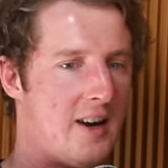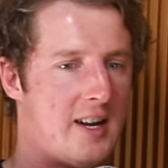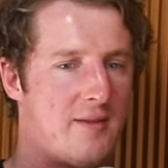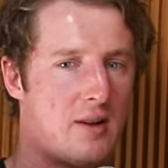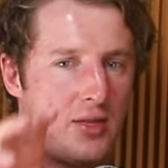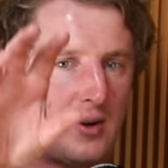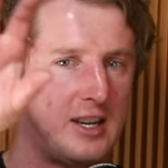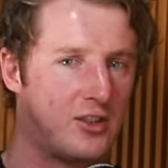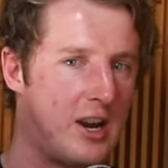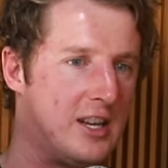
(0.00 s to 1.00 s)
I'd have like
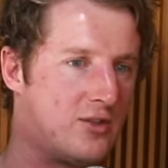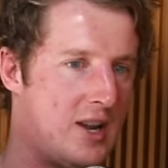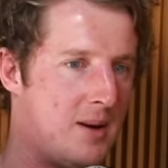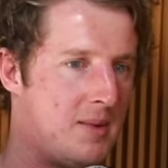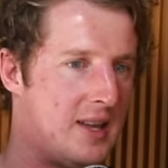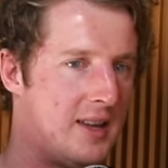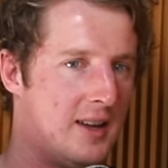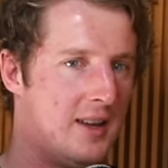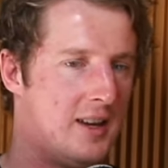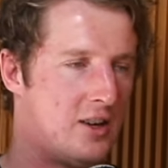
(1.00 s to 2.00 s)
3 screens around me.
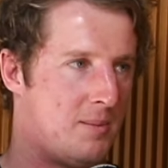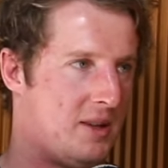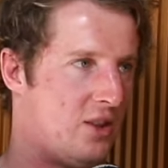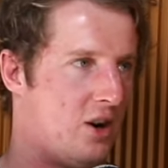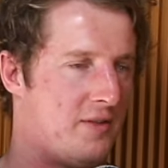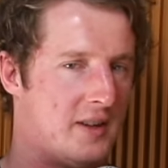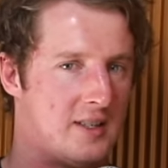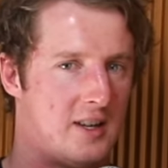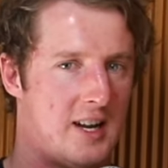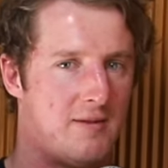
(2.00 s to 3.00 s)
I'd be in the
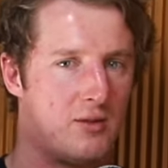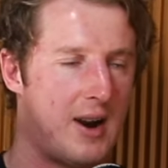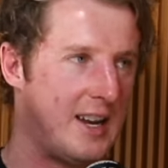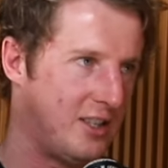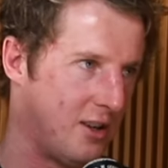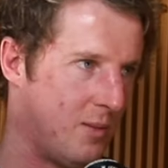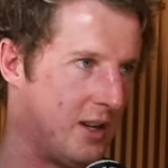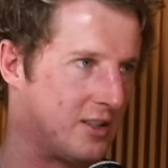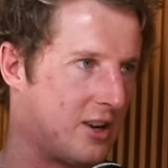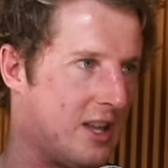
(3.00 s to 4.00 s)
office. I'd have the racing on
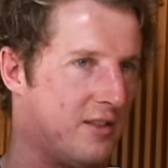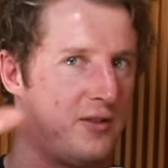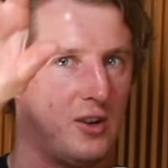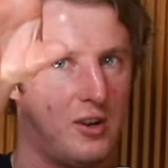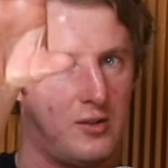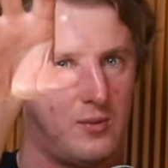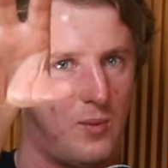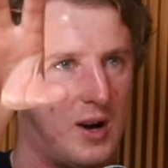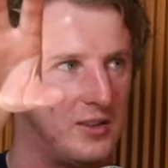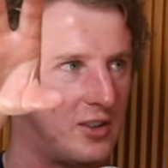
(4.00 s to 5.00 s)
one screen, the footy
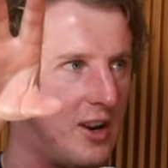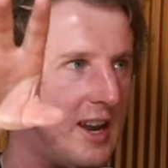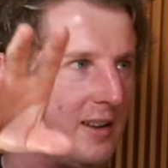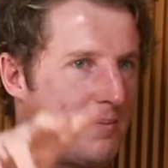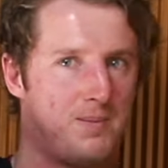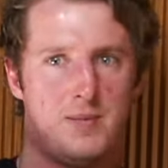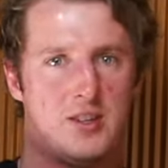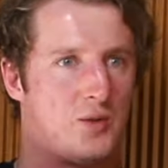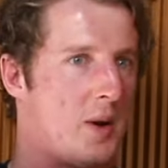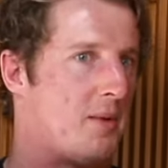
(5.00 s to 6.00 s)
on one screen,
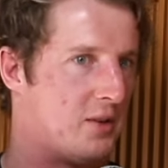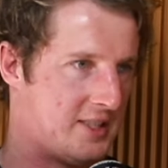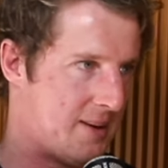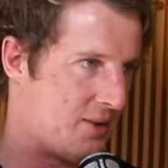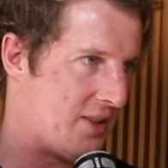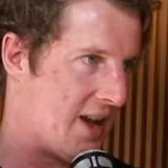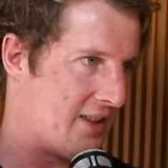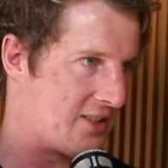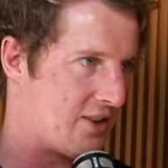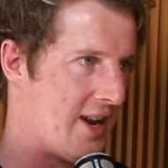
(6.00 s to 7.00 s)
the swimming or something on the
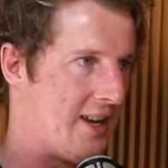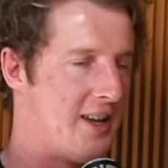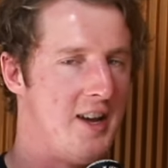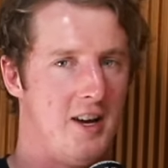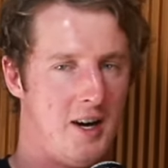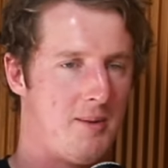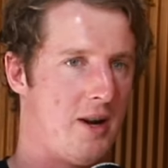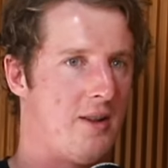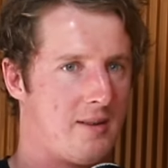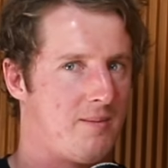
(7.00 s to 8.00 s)
other screen. I'd be
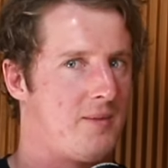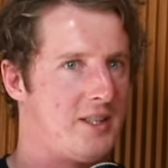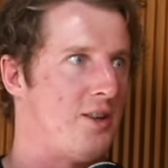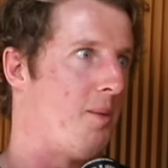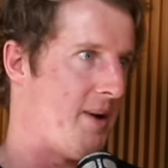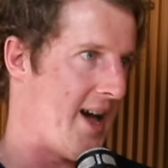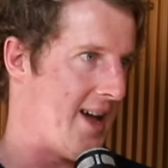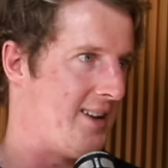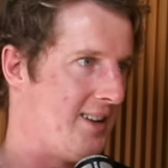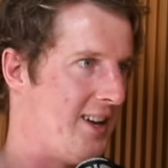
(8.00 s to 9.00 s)
on like, it's not bad.
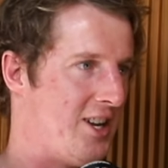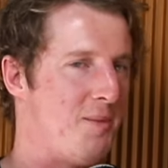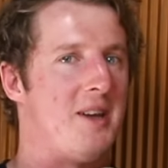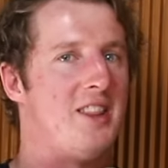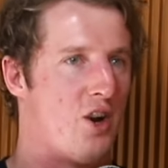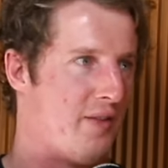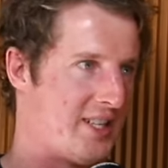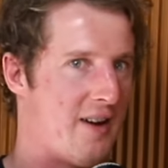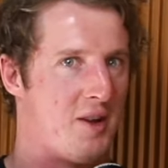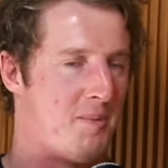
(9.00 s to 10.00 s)
And you'd be in the
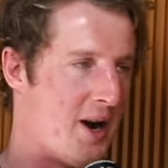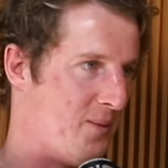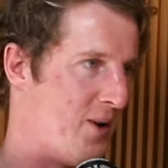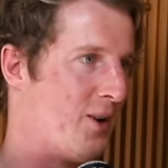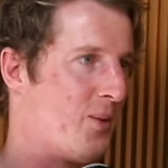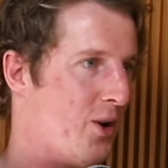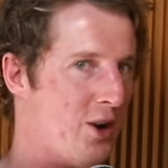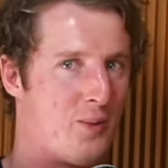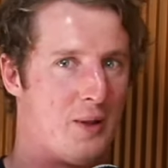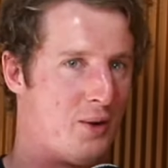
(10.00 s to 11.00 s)
office having a punt while you
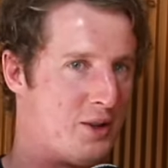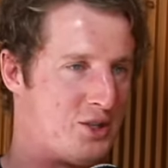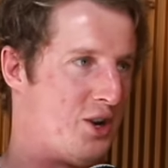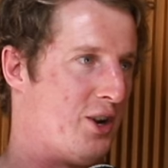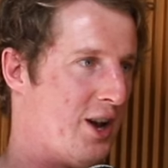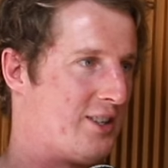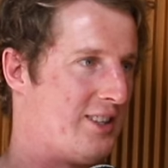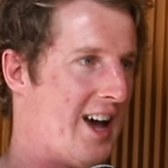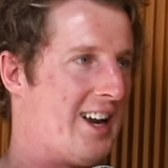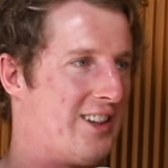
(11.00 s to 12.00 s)
work with all the journos
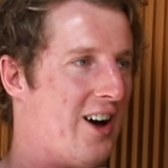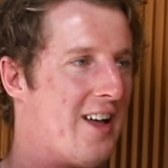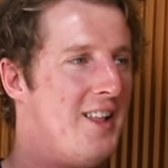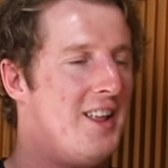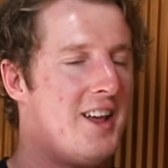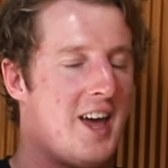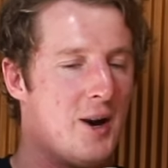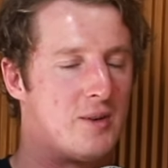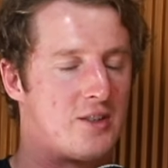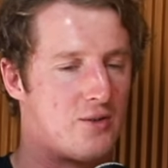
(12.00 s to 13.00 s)
and that. And like,
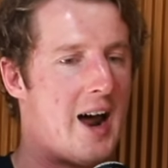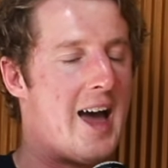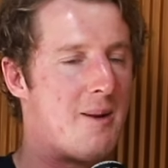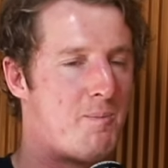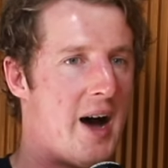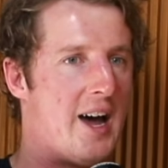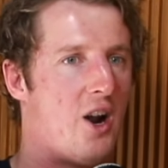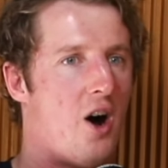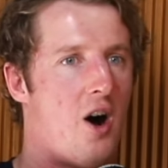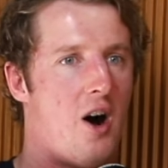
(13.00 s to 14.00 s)
it was great,
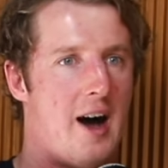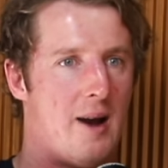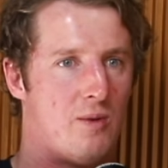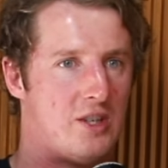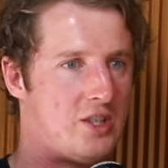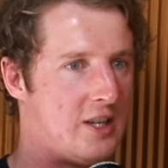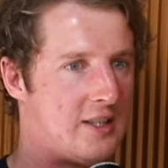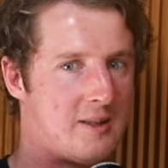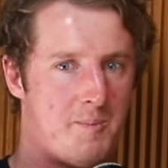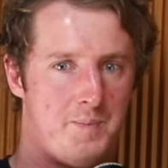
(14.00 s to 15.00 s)
but I was just